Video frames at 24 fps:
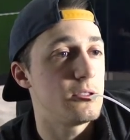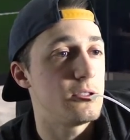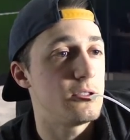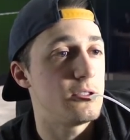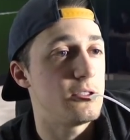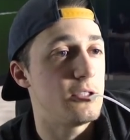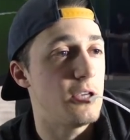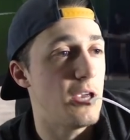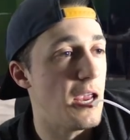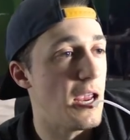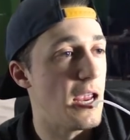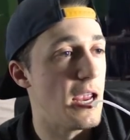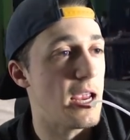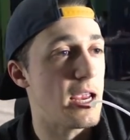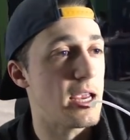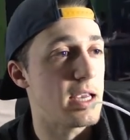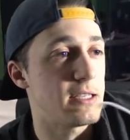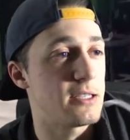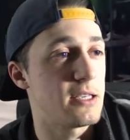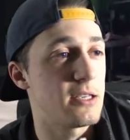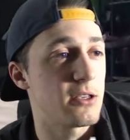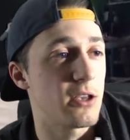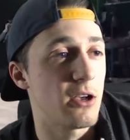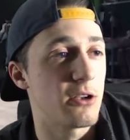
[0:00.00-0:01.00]

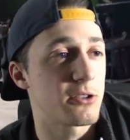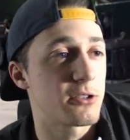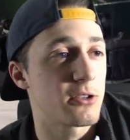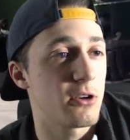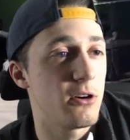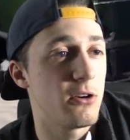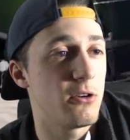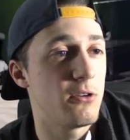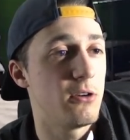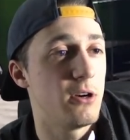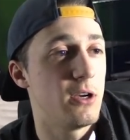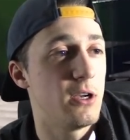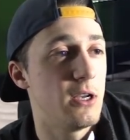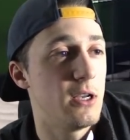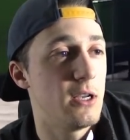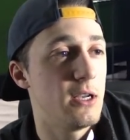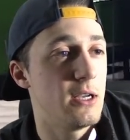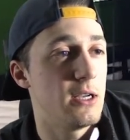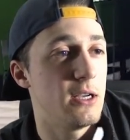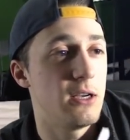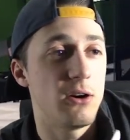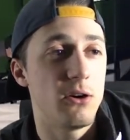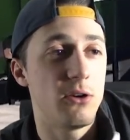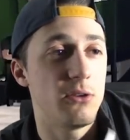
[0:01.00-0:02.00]
Jeez, he's also
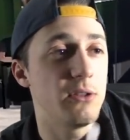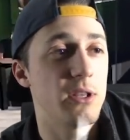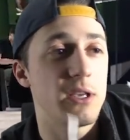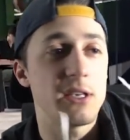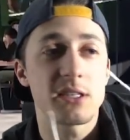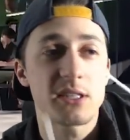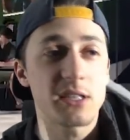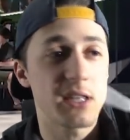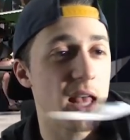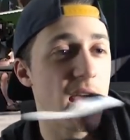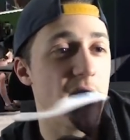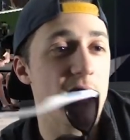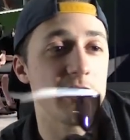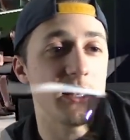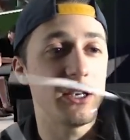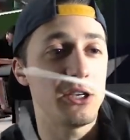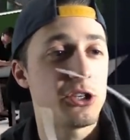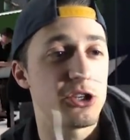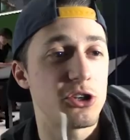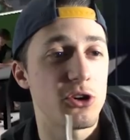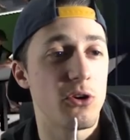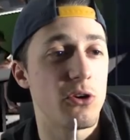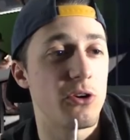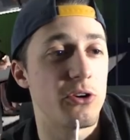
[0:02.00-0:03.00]
only slightly
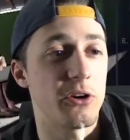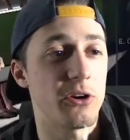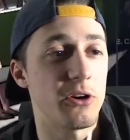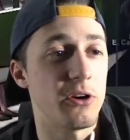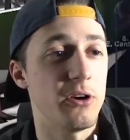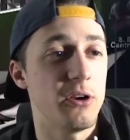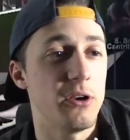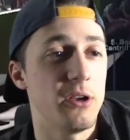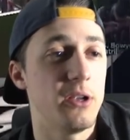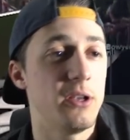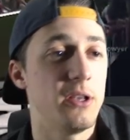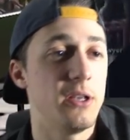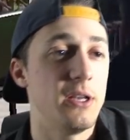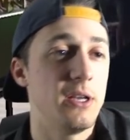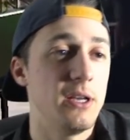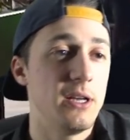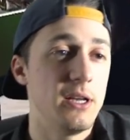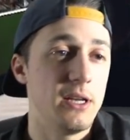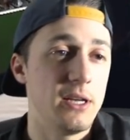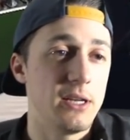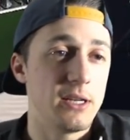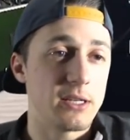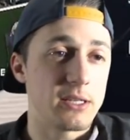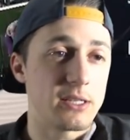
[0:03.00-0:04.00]
shorter.
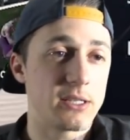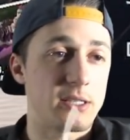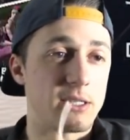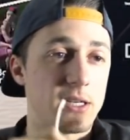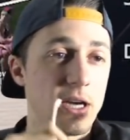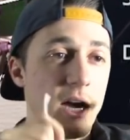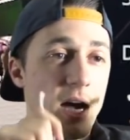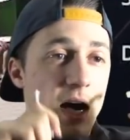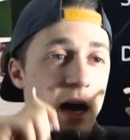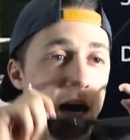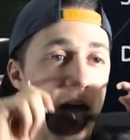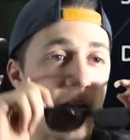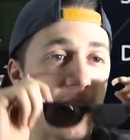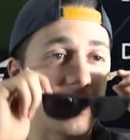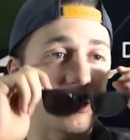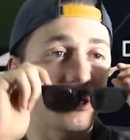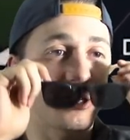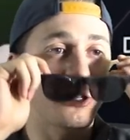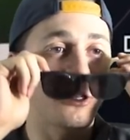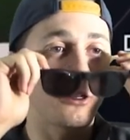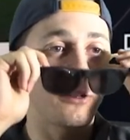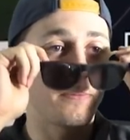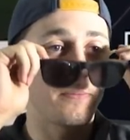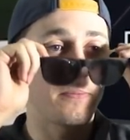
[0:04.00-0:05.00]

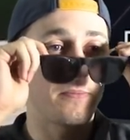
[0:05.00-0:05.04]
Gosh.